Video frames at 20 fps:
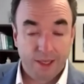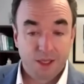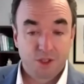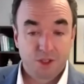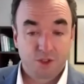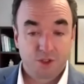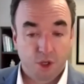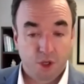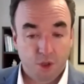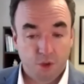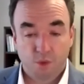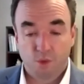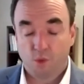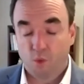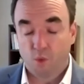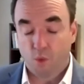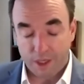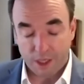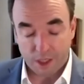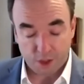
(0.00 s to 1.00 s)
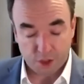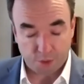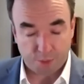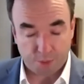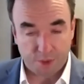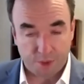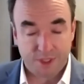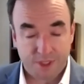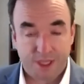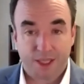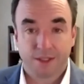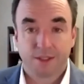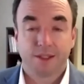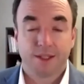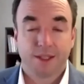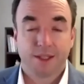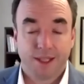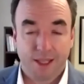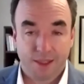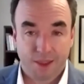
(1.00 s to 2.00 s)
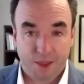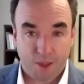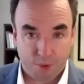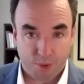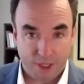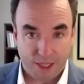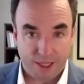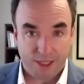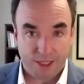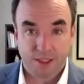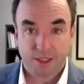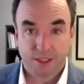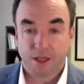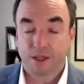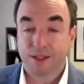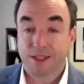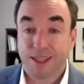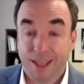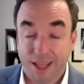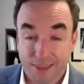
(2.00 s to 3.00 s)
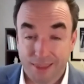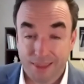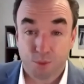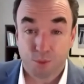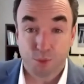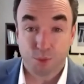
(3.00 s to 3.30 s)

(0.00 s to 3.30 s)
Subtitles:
So 100% get the planning done, get the